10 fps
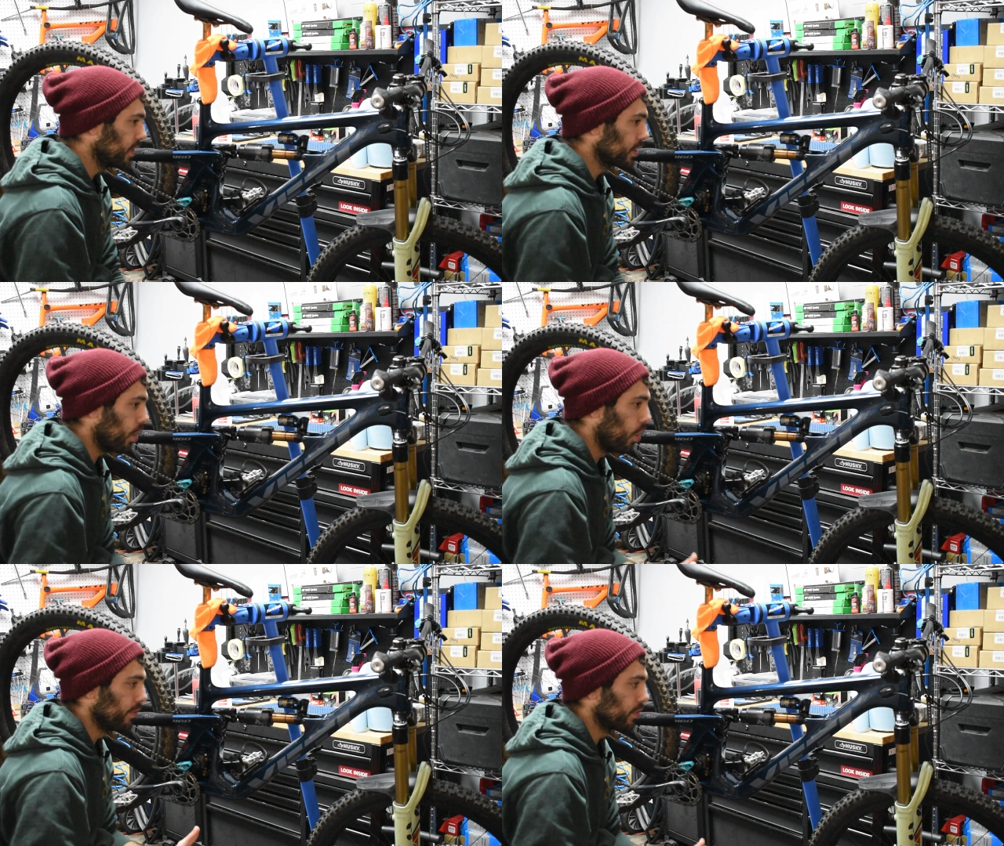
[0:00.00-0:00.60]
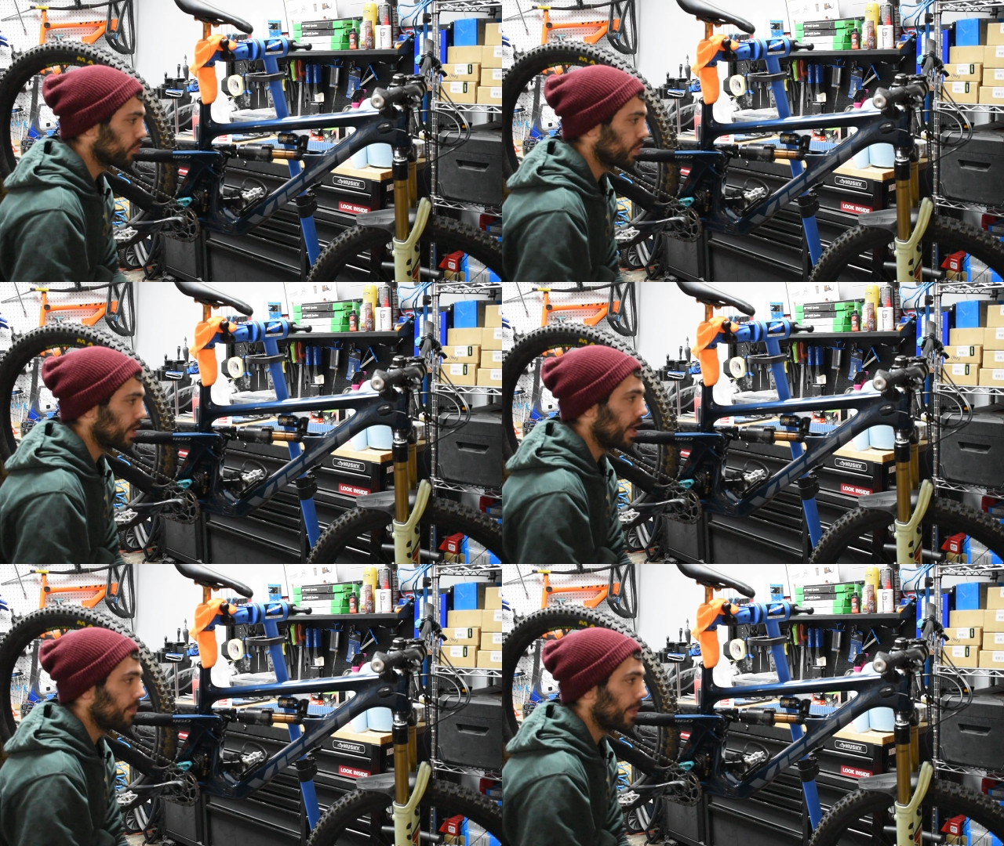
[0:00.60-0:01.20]
like the ovals really
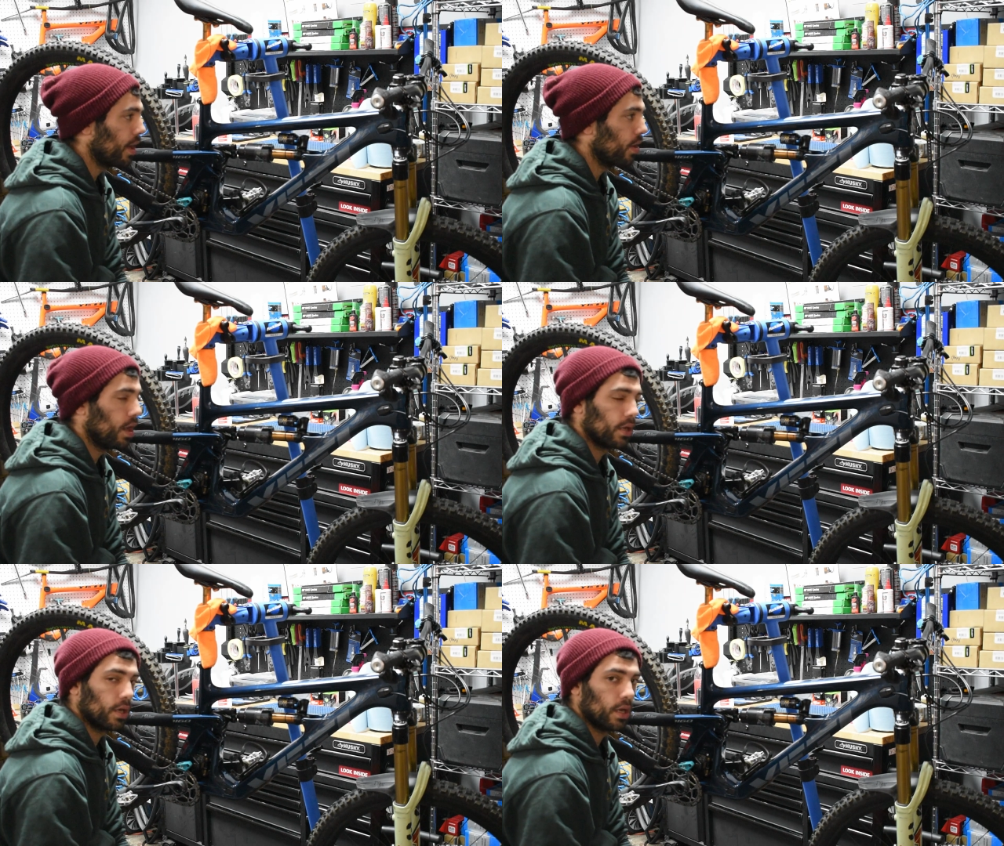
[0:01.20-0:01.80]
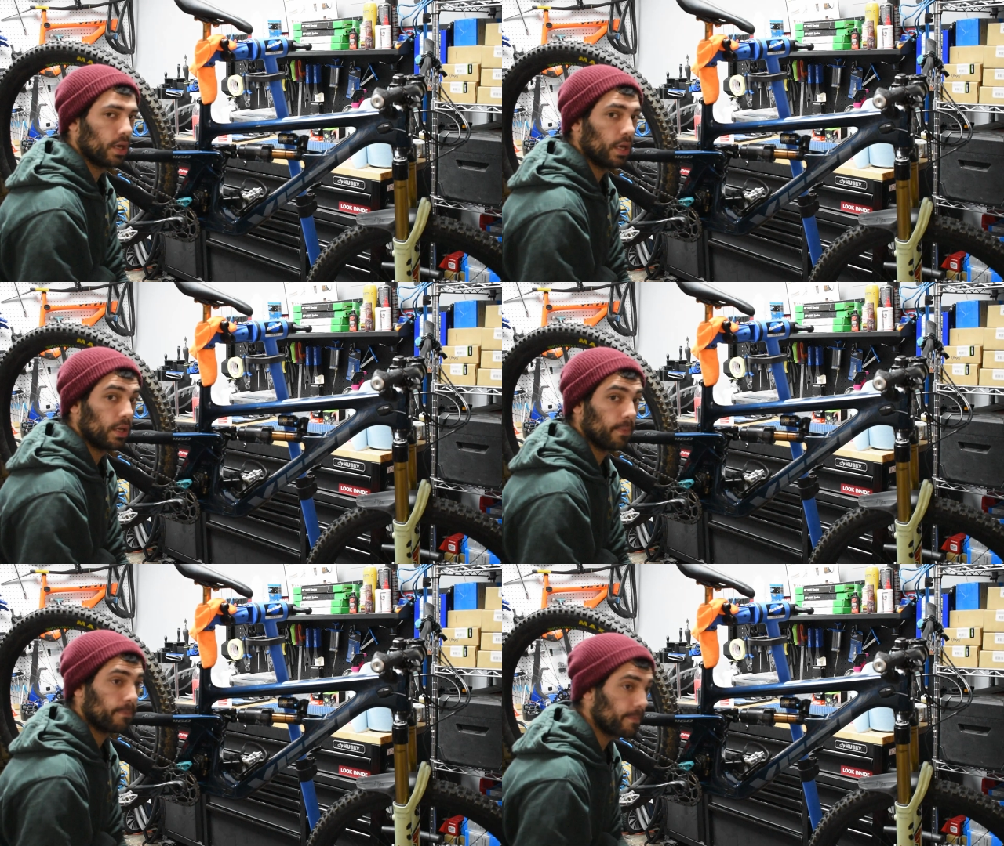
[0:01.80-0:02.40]
help out on a
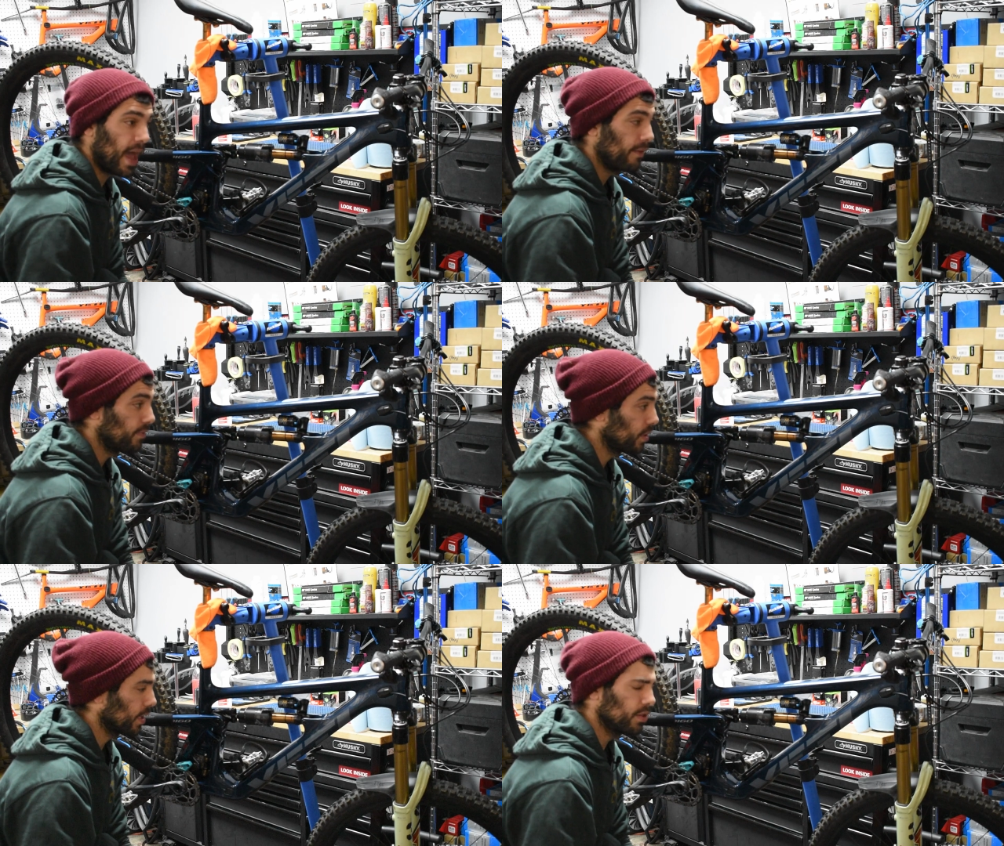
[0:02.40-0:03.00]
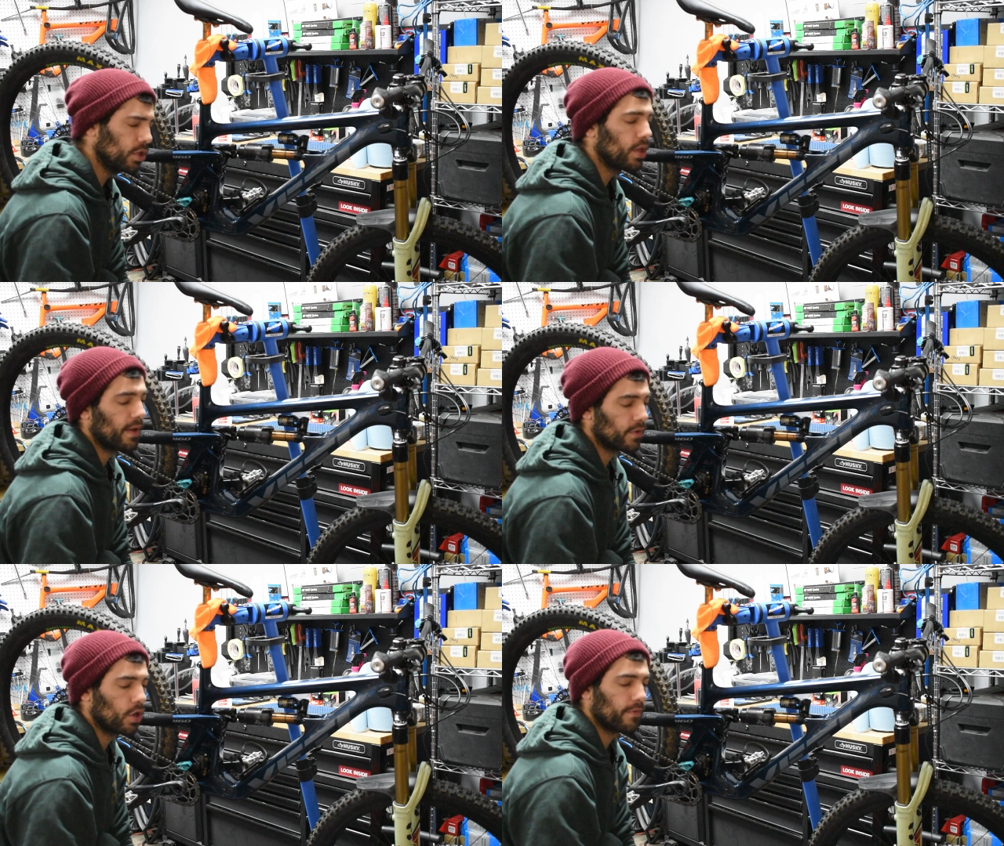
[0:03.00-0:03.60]
little
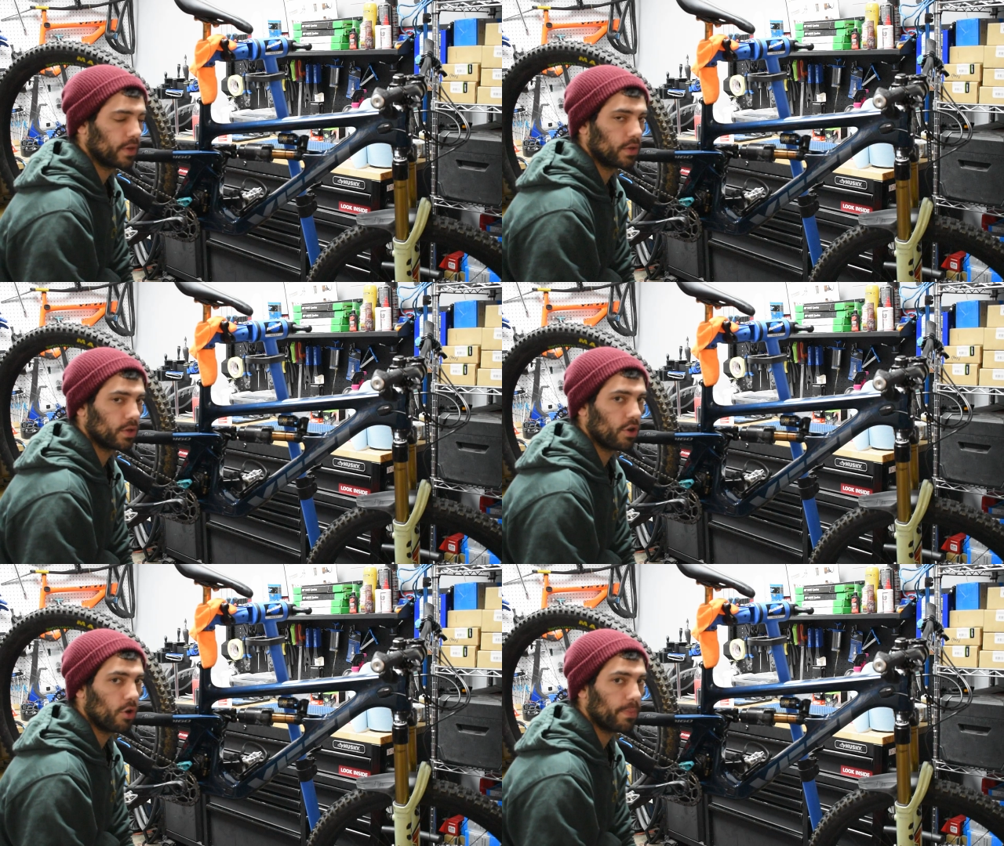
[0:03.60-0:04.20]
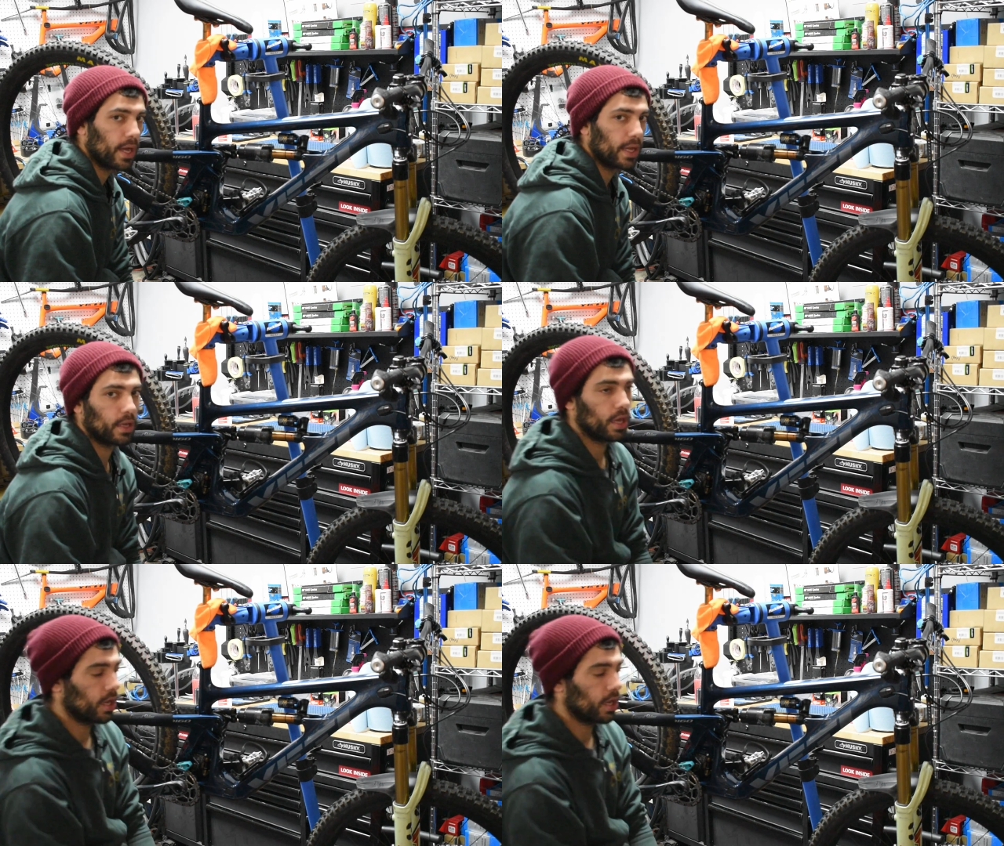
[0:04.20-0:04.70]
heavier of an enduro bike.